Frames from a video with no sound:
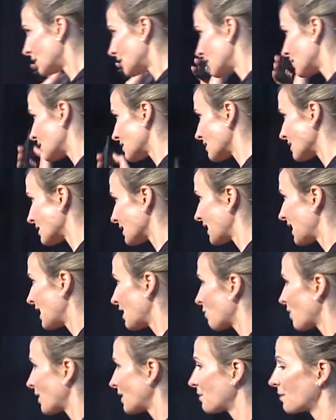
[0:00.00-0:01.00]
This is a key
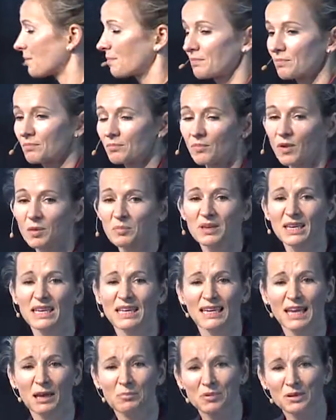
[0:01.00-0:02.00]
one. Might be
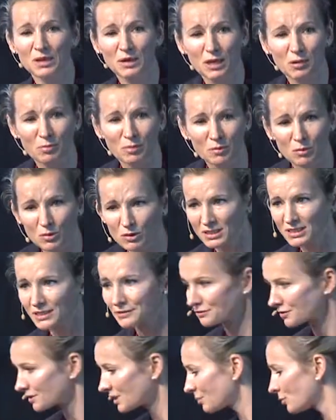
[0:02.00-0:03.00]
getting up and a little bit more
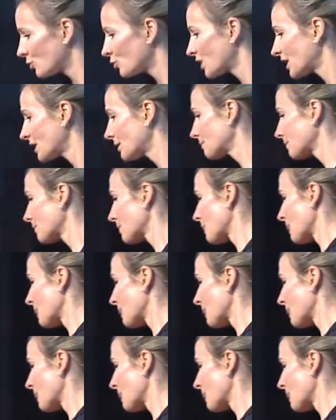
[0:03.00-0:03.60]
stiffer in the morning.